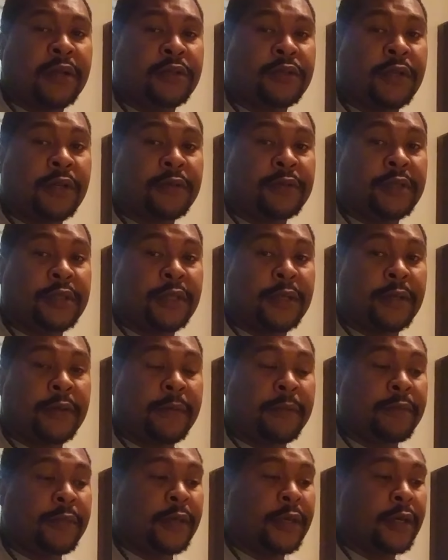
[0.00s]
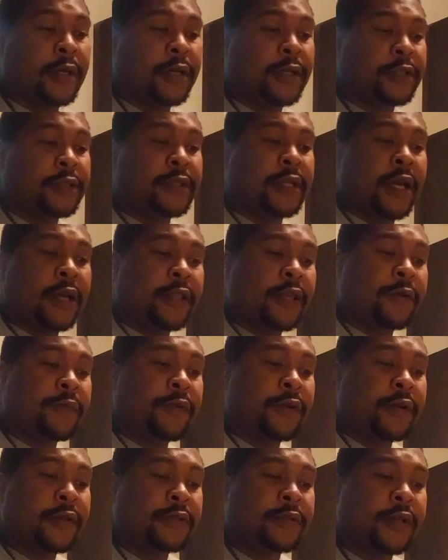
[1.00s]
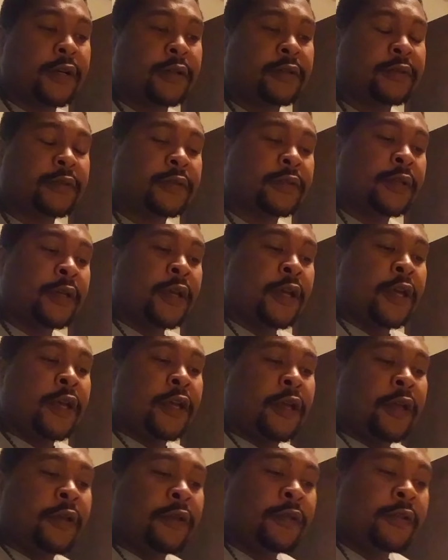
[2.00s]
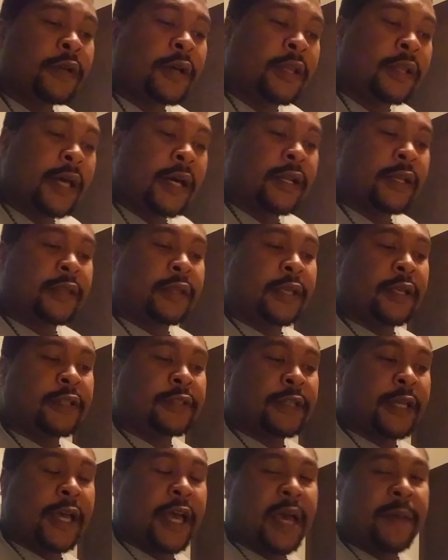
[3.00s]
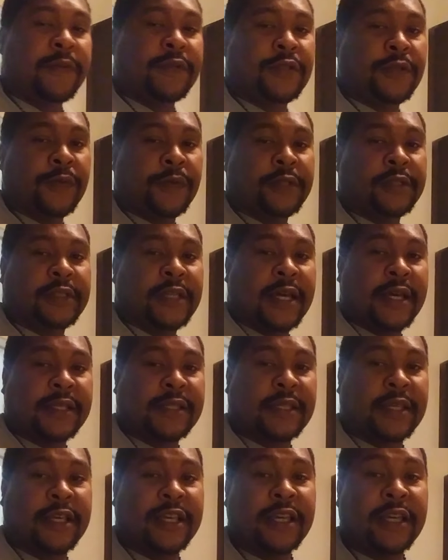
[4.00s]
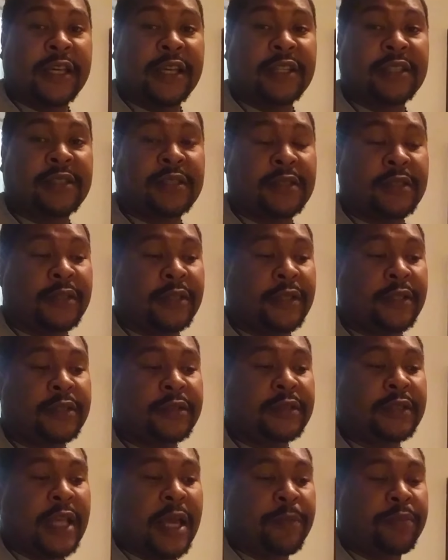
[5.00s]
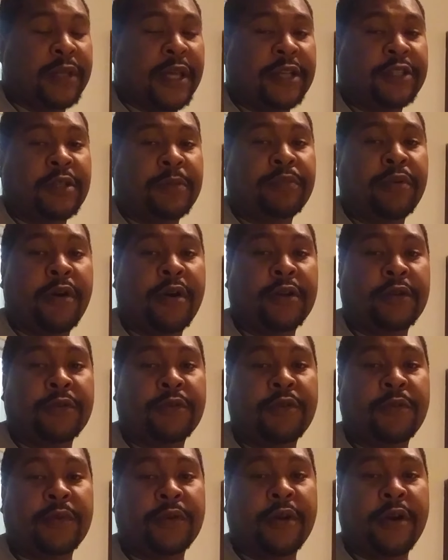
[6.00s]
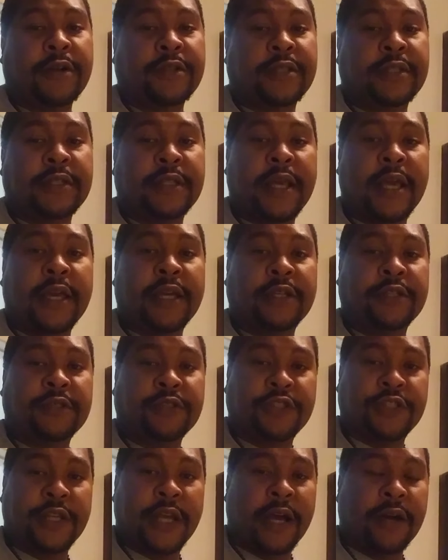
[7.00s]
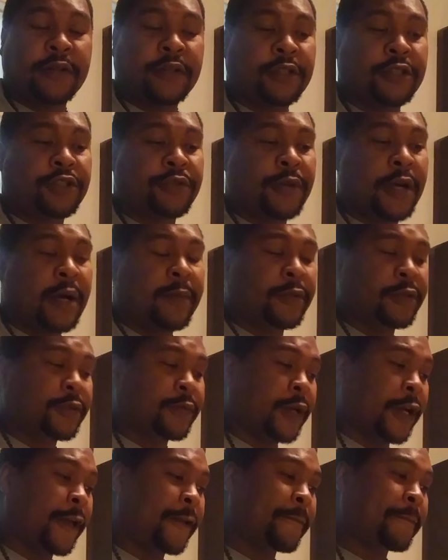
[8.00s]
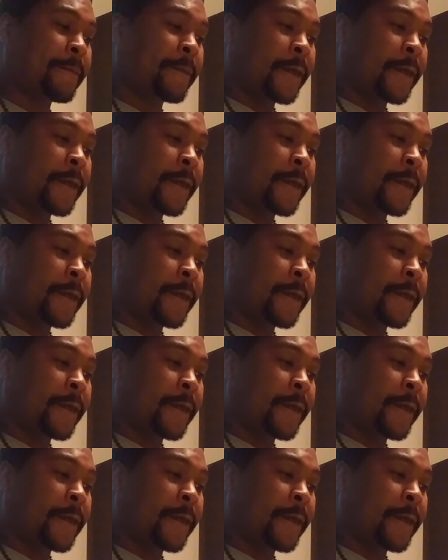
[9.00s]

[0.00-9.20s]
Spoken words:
adults here because now that we're adults, a lot of things that happen to us as kids, that plays a part of who we are today, childhood traumas, right?